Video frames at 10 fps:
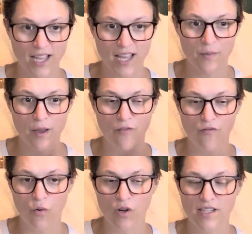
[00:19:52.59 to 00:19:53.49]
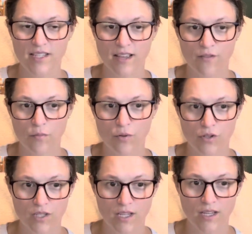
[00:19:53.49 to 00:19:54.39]
I had about
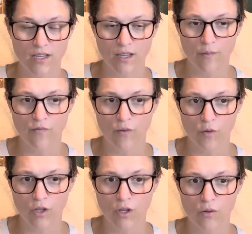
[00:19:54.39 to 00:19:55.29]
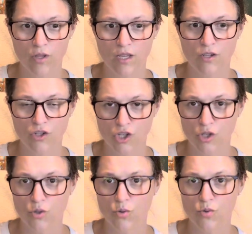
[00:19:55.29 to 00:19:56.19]
47% come from clothing,
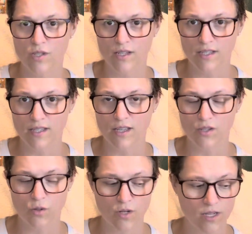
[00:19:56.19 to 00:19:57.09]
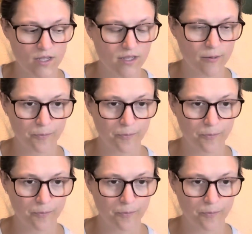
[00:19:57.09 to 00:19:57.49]
shoes, and accessories.